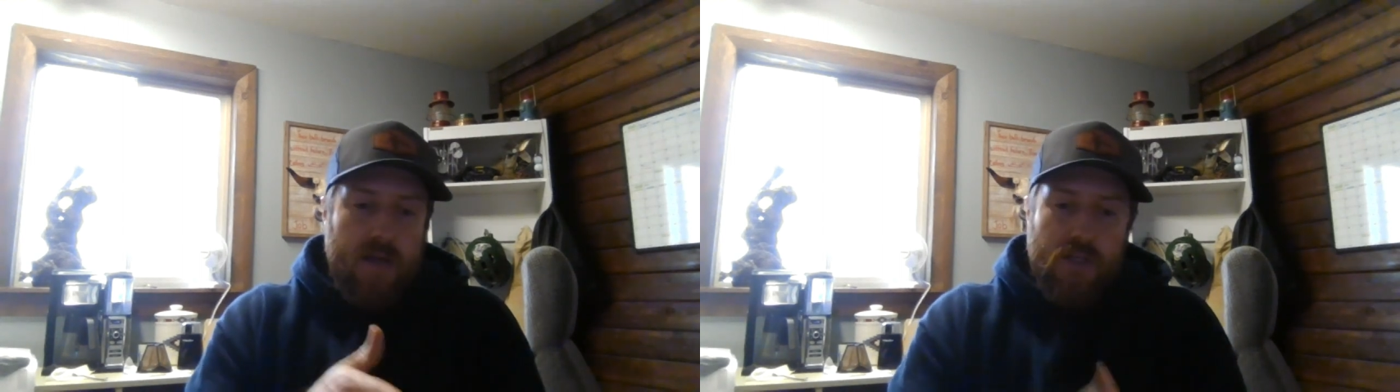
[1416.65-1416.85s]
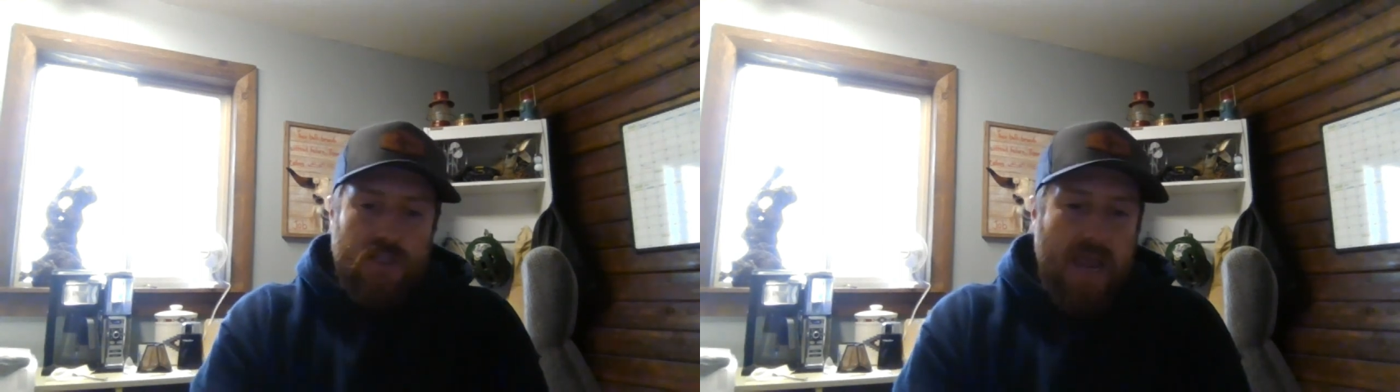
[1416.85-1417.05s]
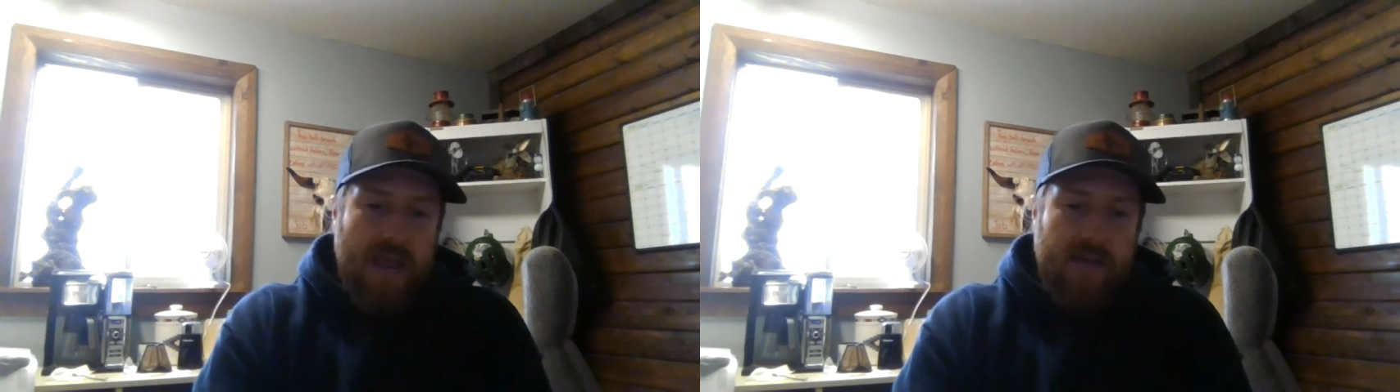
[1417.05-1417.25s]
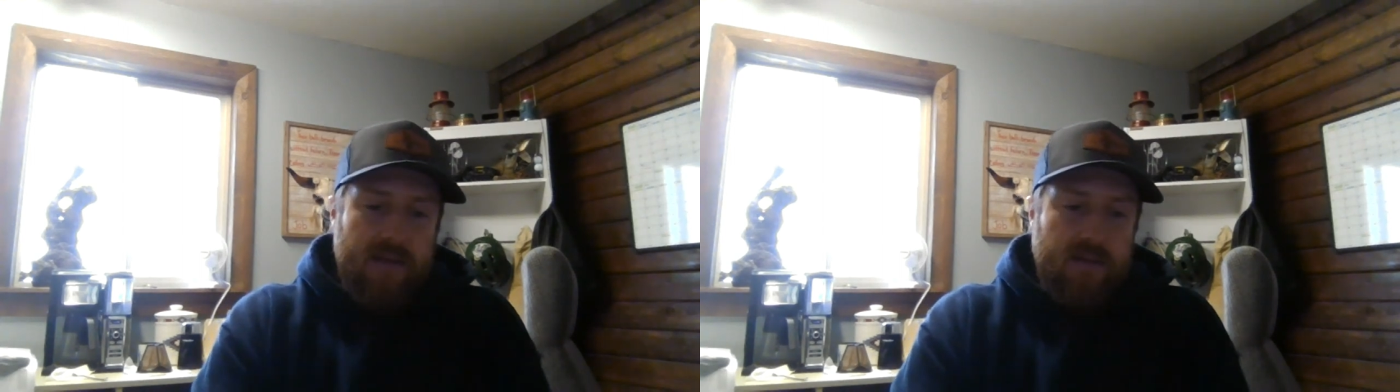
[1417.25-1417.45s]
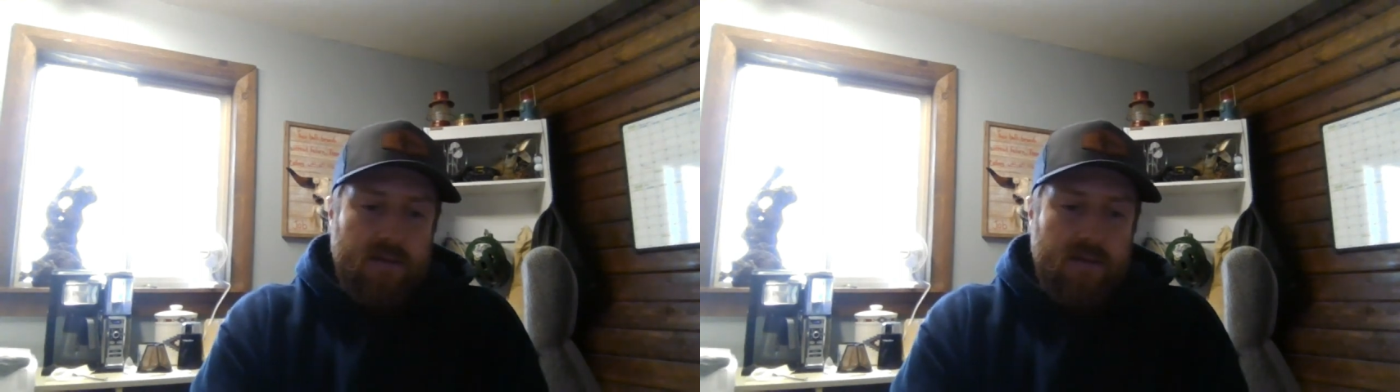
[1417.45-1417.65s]
just had,
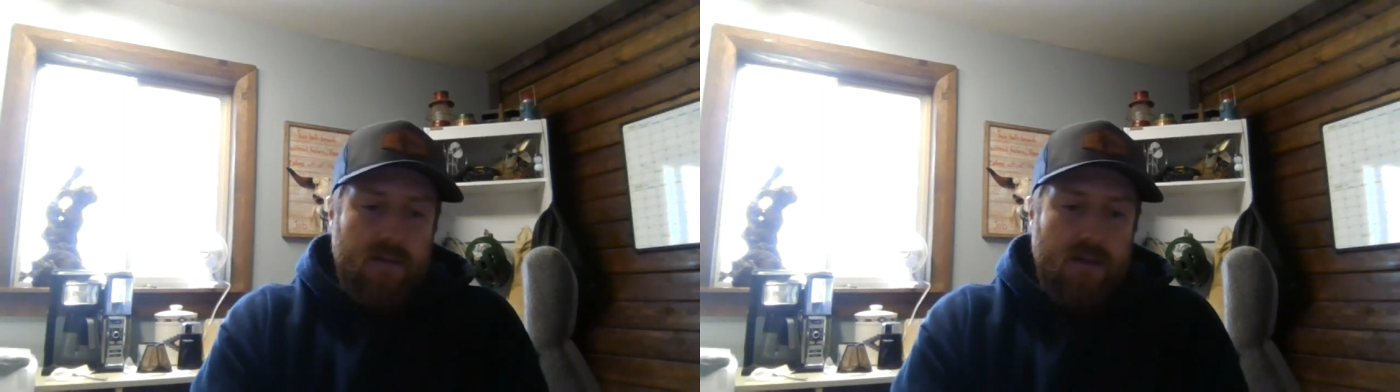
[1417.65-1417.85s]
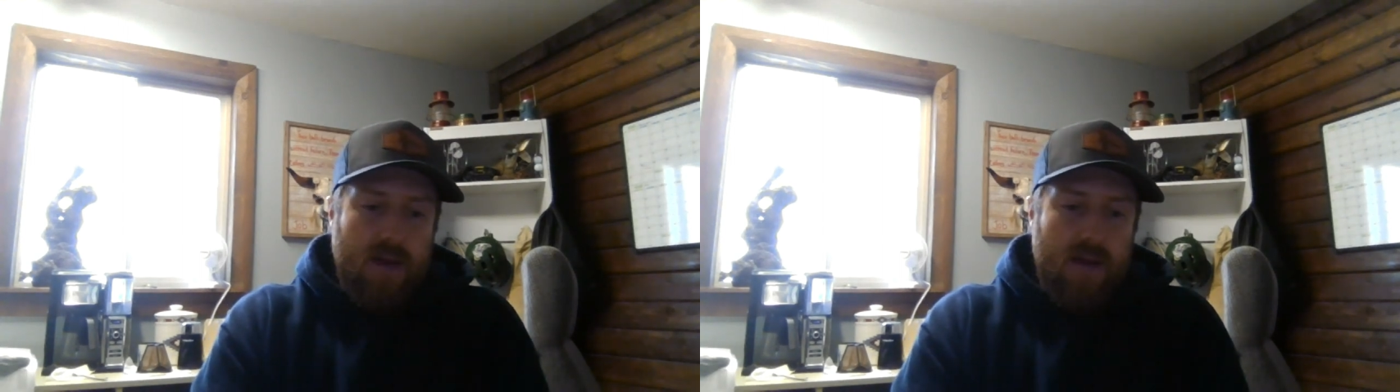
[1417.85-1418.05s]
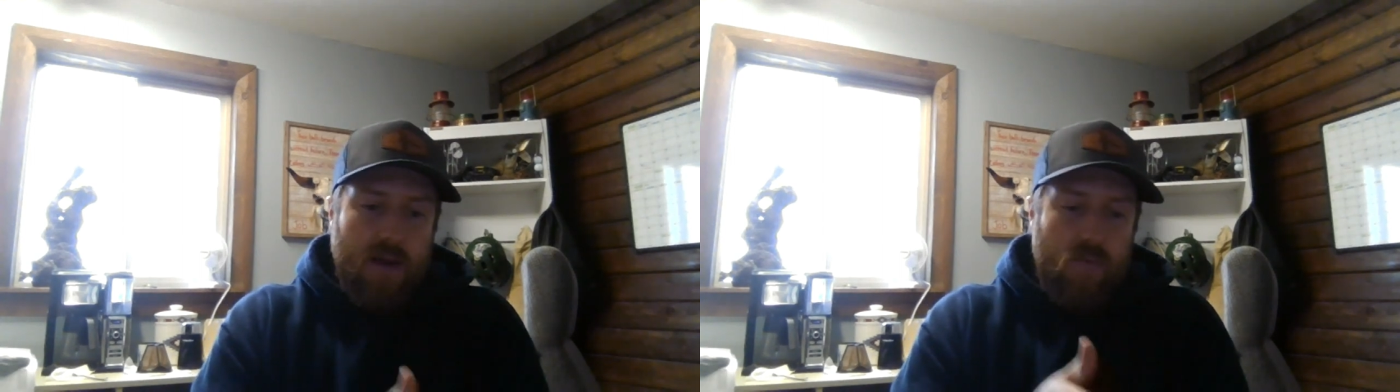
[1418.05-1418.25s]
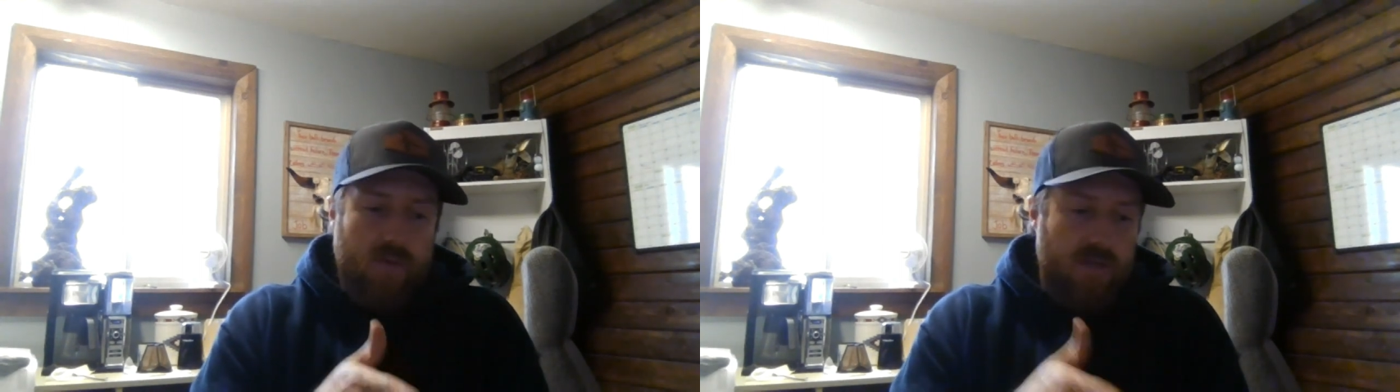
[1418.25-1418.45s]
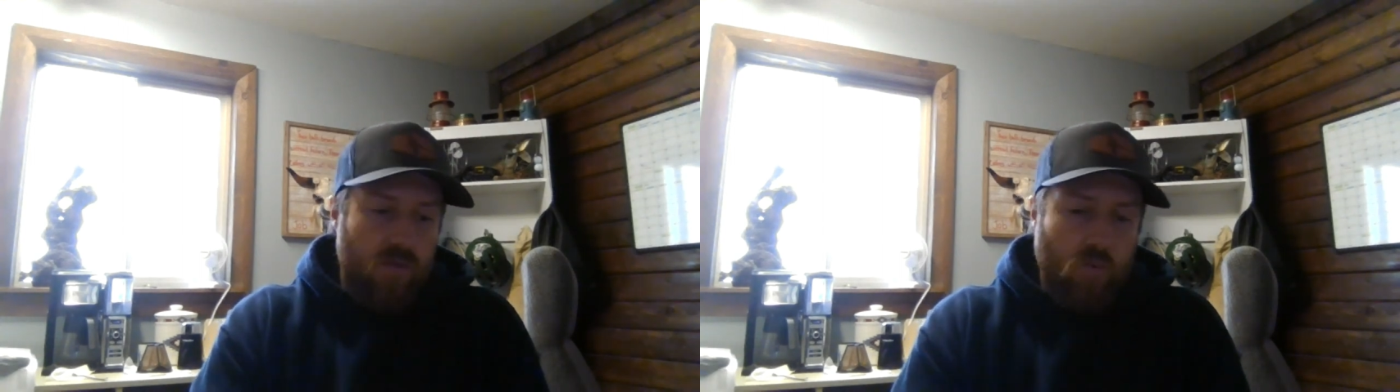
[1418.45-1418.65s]
I
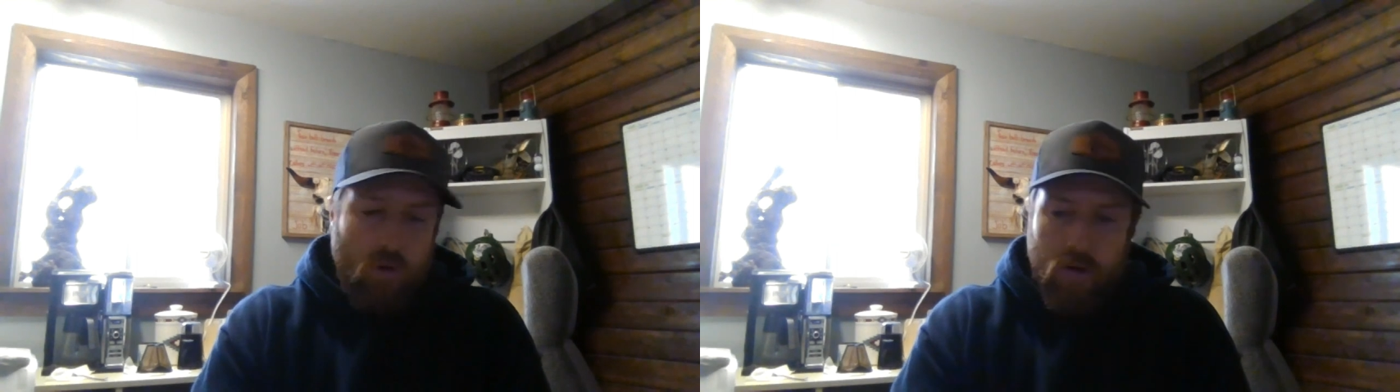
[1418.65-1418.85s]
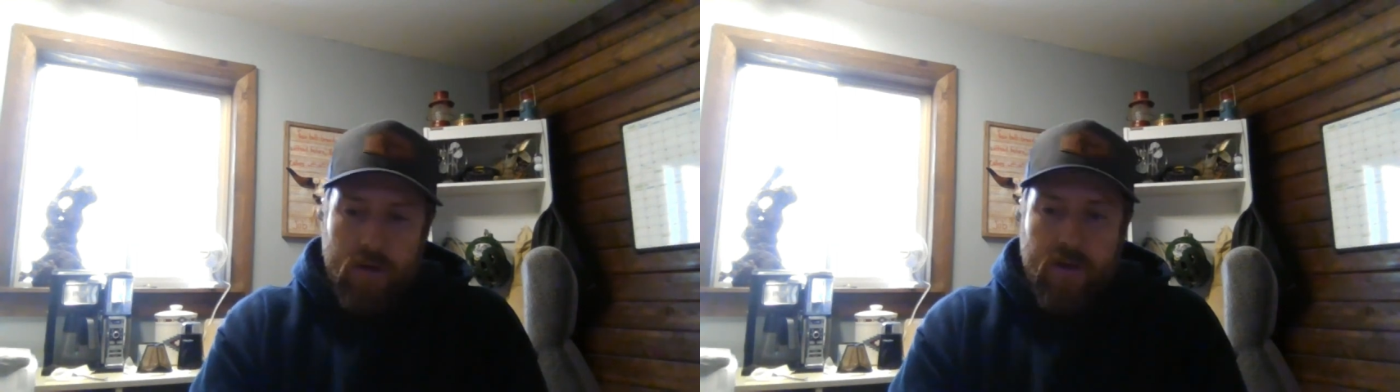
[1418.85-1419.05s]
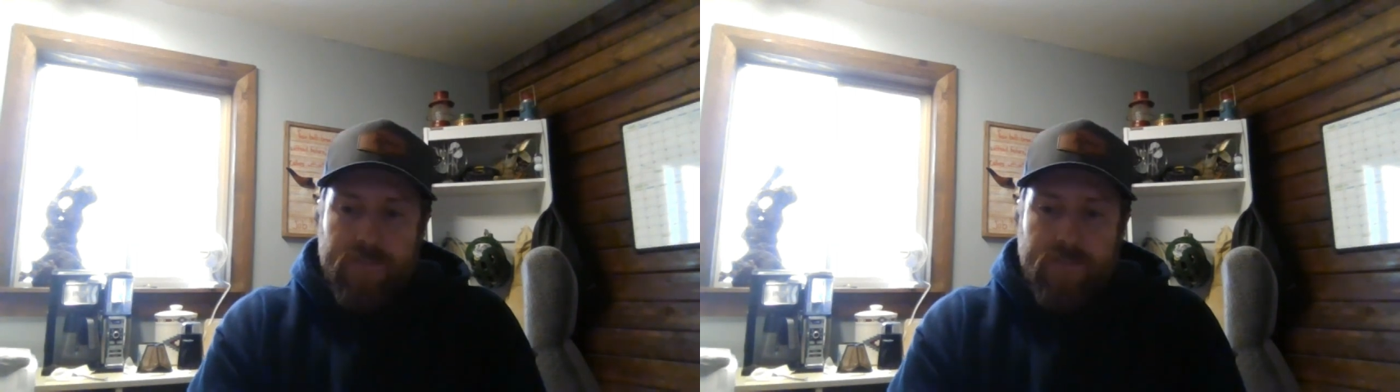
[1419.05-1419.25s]
went to the Word.